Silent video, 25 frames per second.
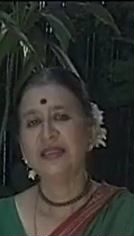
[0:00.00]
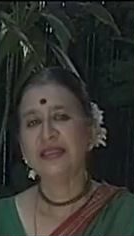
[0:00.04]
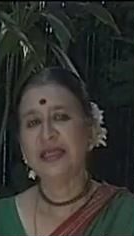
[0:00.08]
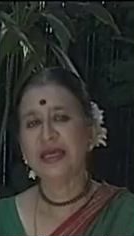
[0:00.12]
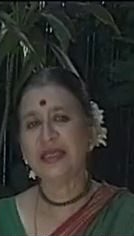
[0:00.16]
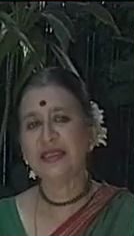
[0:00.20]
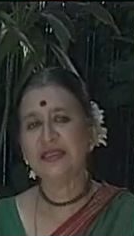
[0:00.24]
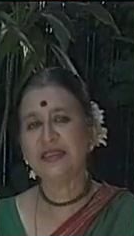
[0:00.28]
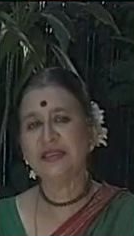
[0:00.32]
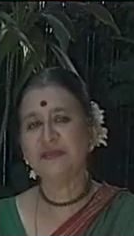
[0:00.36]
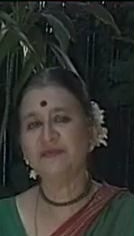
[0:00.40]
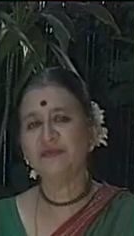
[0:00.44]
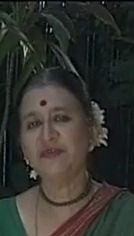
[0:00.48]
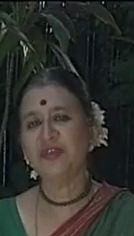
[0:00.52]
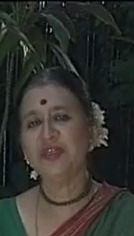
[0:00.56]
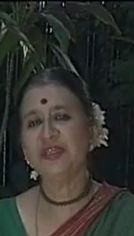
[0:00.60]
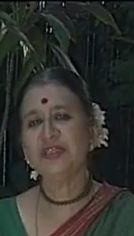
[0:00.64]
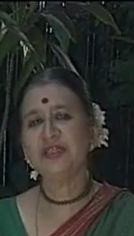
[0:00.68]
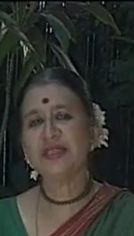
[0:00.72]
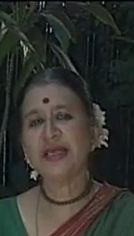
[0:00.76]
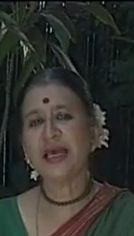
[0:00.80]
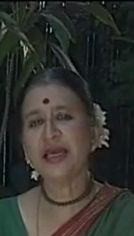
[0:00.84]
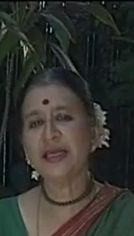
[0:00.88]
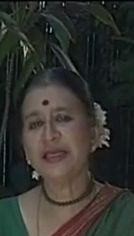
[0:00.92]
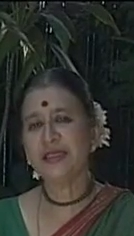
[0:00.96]
that this
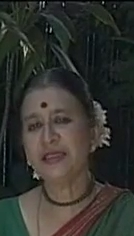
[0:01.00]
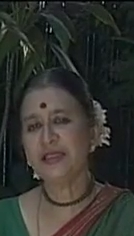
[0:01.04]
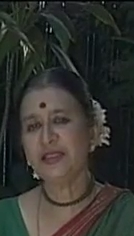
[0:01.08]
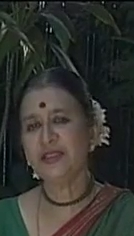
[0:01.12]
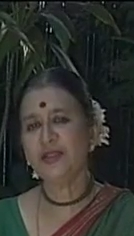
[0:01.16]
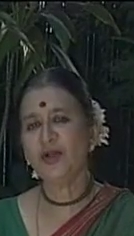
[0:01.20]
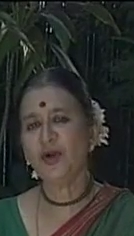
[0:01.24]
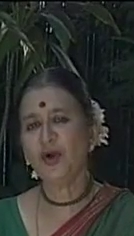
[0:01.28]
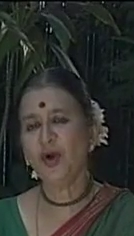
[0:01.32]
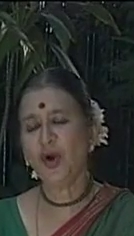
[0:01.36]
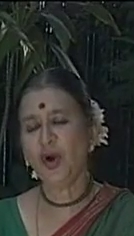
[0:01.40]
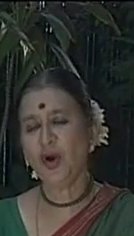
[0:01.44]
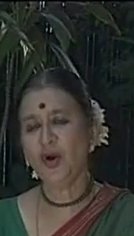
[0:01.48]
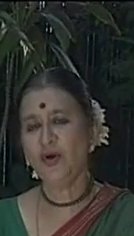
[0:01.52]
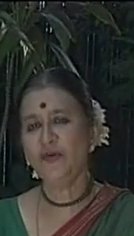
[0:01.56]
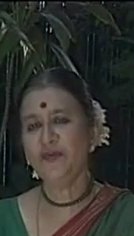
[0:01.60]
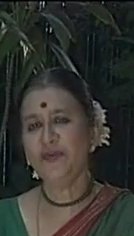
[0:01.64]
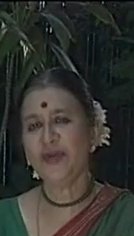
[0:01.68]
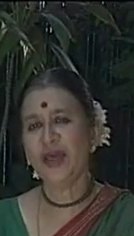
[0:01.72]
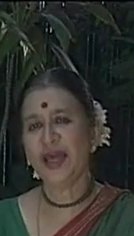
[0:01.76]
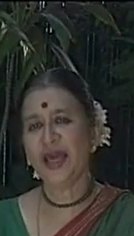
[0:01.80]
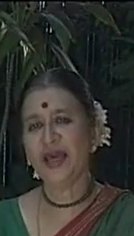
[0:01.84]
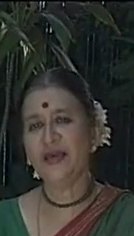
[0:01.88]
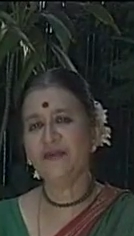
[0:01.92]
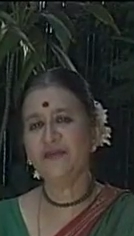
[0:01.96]
idea of
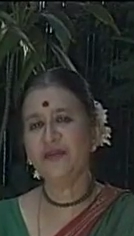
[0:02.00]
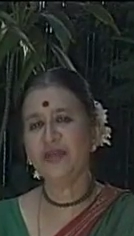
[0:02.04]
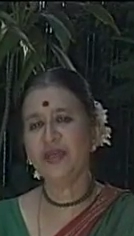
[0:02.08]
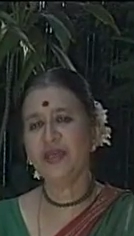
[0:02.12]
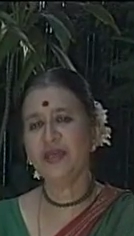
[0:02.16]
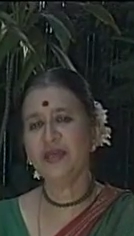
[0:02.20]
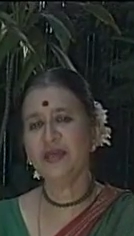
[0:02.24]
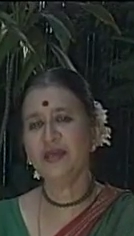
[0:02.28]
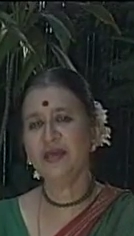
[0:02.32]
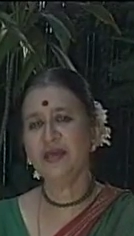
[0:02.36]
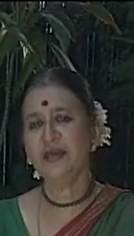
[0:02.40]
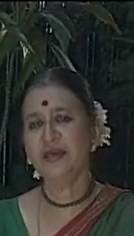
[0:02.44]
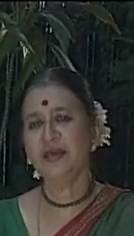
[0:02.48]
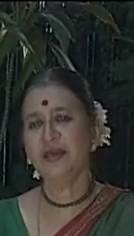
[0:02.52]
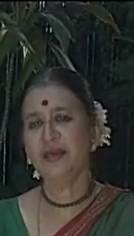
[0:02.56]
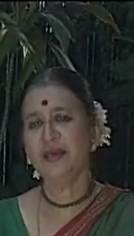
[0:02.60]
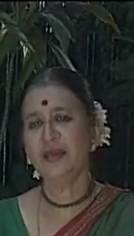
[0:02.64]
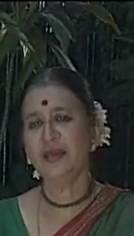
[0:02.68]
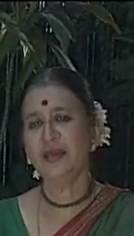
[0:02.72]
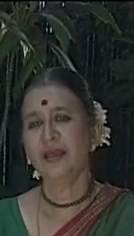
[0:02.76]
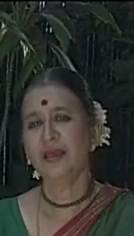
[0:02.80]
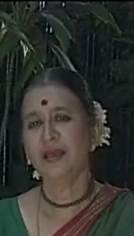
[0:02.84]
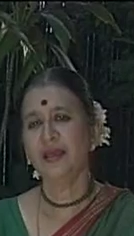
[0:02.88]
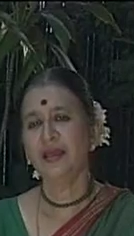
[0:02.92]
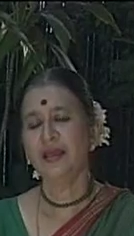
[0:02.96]
having
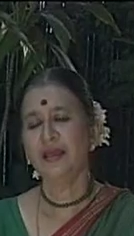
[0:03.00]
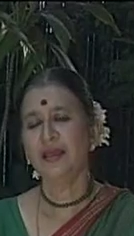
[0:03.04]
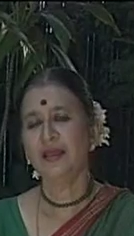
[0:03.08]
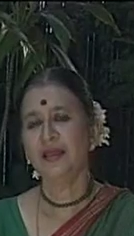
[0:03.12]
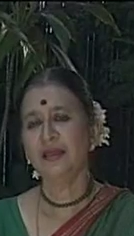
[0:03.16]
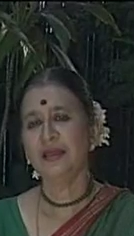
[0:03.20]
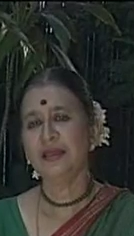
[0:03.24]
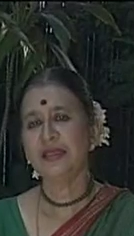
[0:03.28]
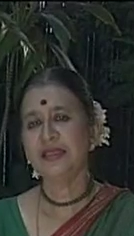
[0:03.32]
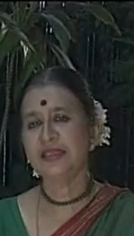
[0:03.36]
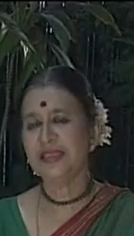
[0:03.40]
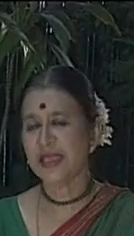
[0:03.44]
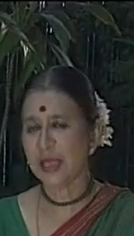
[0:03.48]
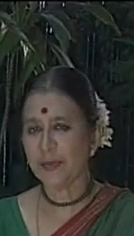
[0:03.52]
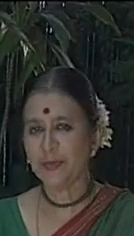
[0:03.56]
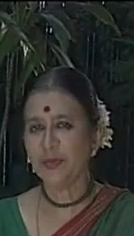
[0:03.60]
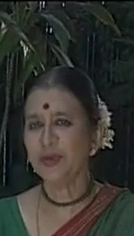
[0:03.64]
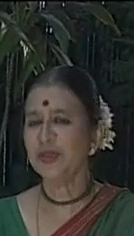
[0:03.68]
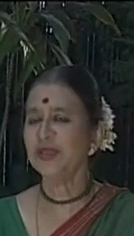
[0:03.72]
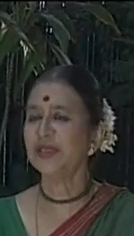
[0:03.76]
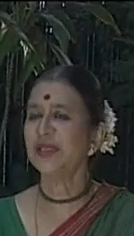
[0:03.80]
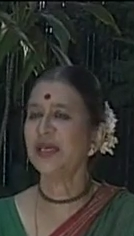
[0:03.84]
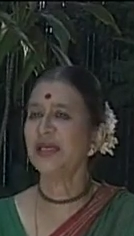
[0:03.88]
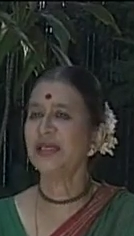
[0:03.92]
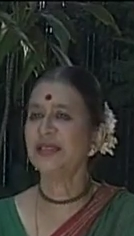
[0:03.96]
separate